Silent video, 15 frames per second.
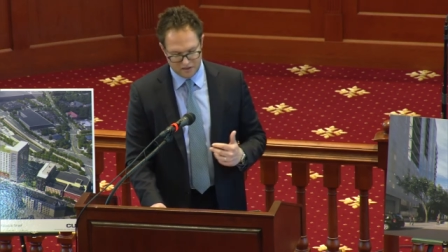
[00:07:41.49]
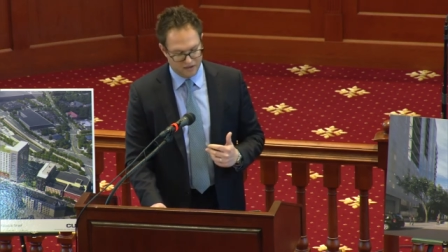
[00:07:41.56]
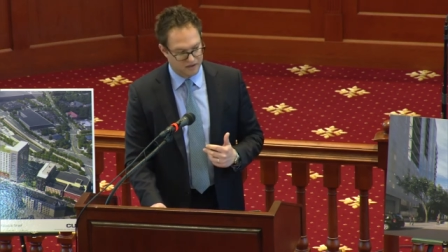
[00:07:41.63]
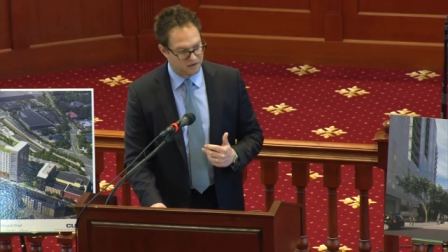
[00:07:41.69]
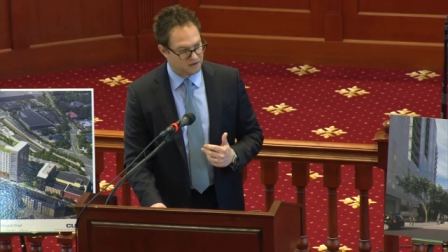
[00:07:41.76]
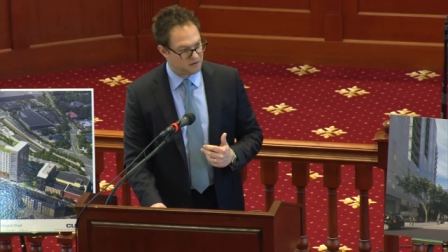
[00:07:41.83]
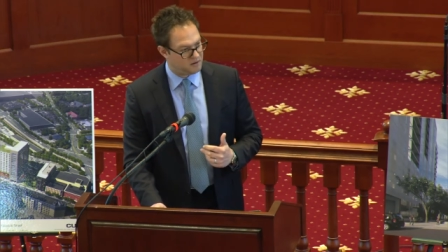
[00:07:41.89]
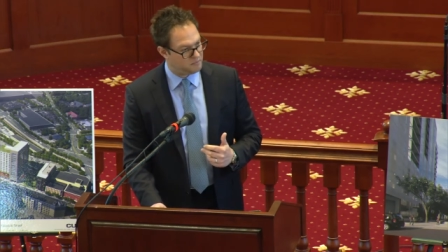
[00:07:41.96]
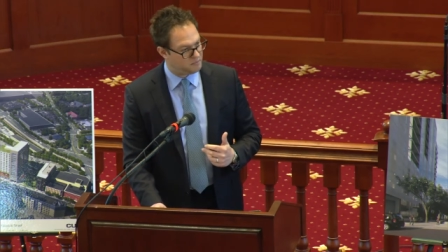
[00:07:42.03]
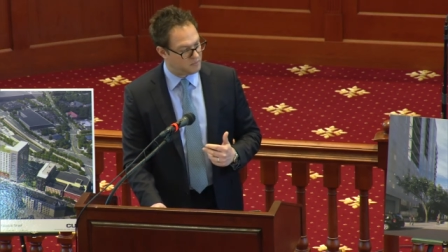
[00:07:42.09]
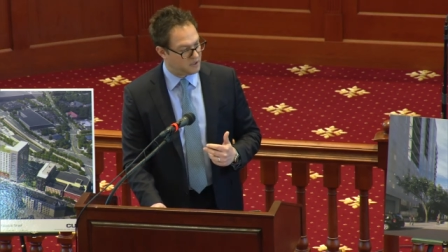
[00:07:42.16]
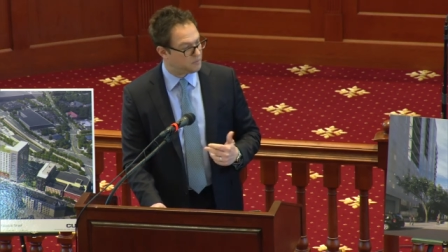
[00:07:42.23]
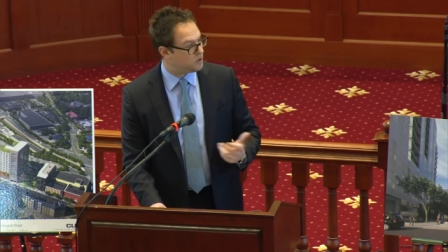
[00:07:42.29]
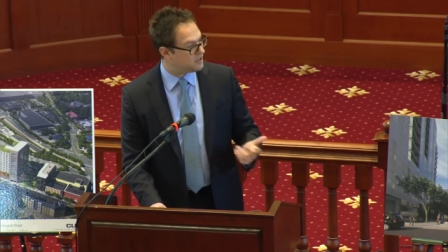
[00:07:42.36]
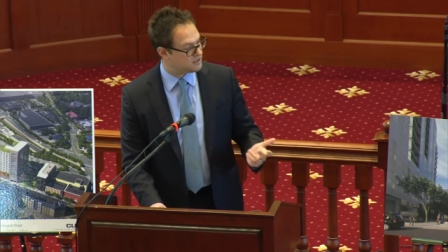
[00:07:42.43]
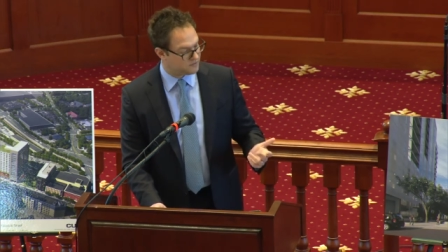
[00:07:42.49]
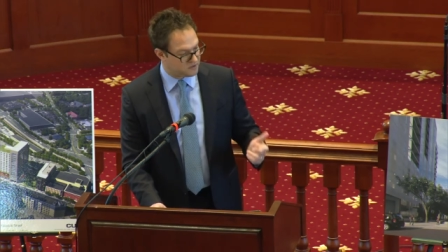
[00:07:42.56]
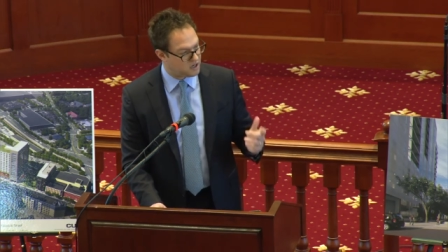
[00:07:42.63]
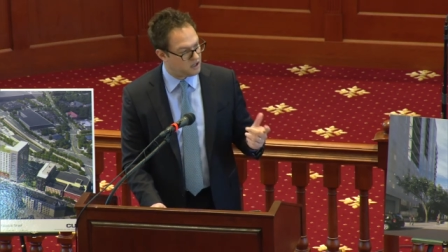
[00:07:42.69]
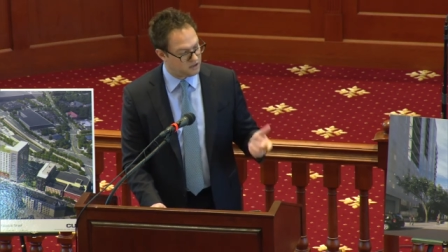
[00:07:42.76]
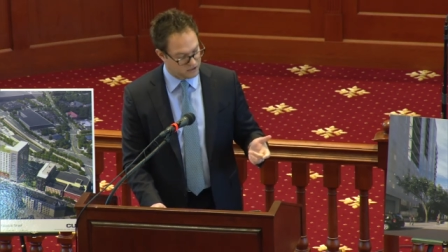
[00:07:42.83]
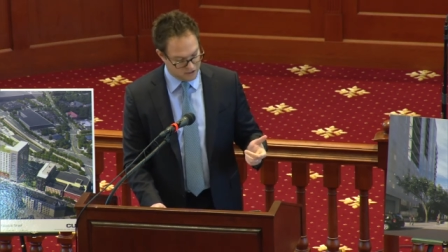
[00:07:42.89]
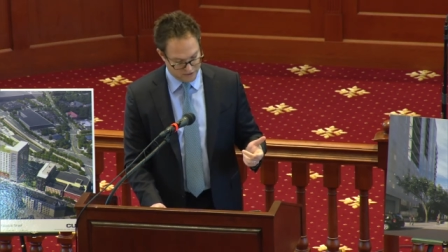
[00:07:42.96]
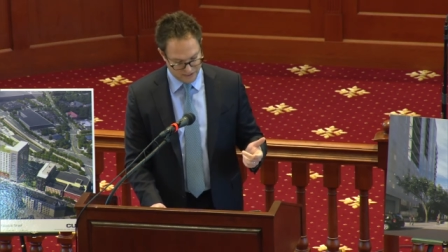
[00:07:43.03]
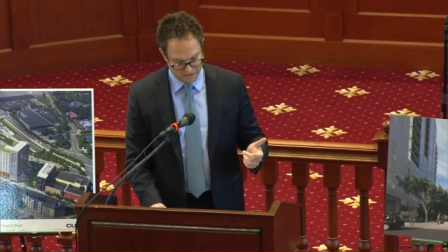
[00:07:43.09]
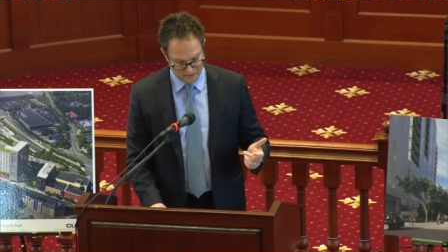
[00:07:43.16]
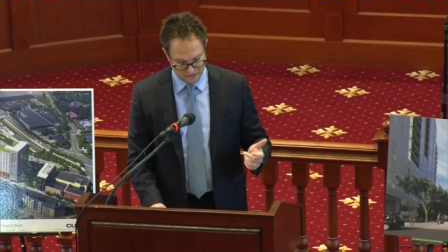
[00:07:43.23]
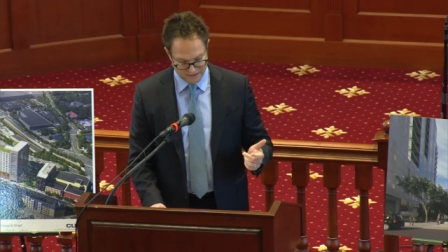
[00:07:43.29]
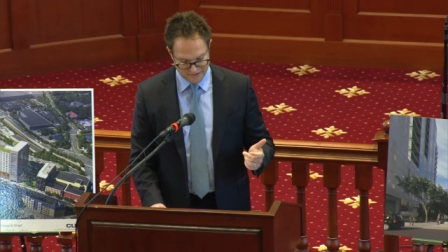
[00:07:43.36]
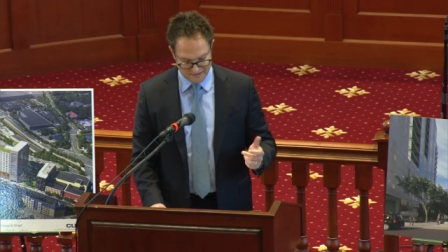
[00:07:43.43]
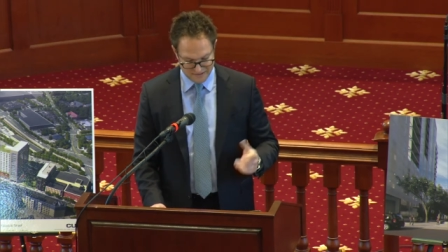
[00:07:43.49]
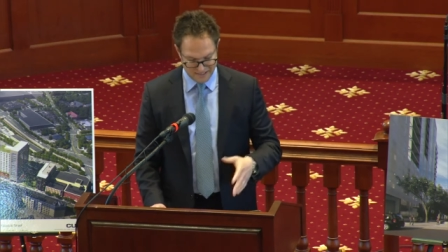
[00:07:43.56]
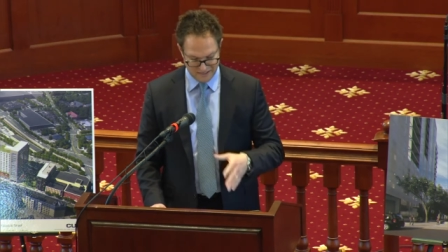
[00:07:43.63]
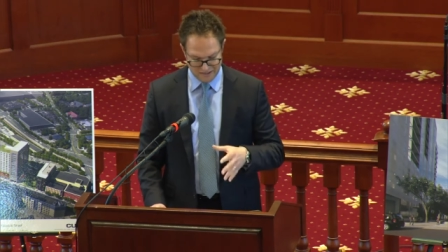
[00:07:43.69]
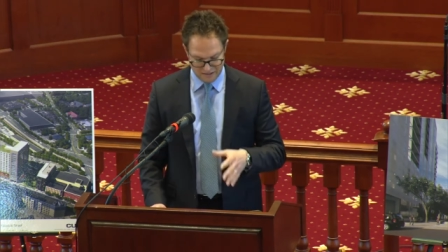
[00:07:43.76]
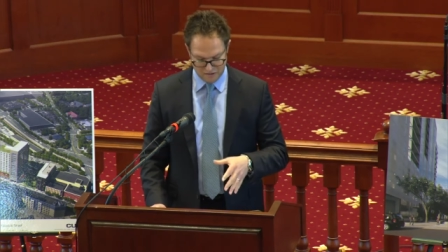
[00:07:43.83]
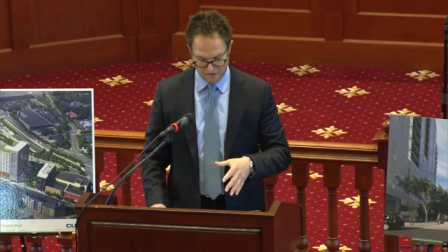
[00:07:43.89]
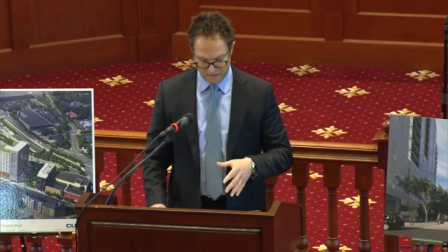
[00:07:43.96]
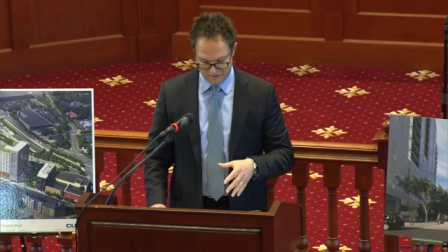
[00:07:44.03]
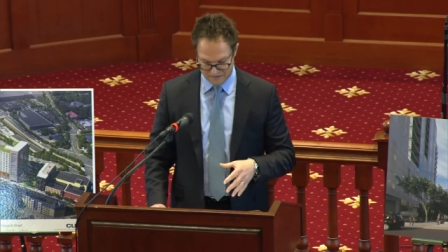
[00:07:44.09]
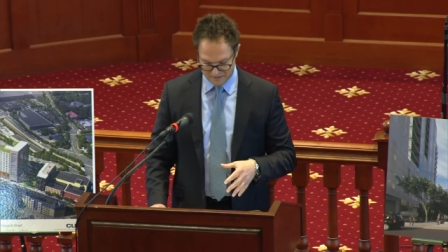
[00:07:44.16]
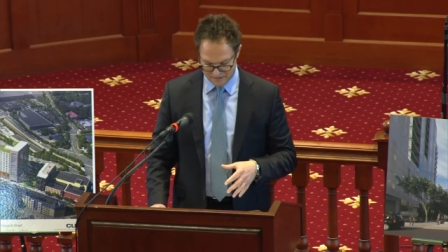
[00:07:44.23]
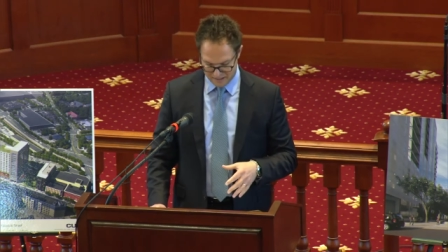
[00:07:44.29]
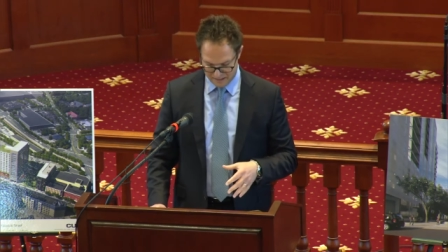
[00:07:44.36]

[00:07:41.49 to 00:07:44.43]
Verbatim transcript: uh, an impressive culinary uh, scene here in the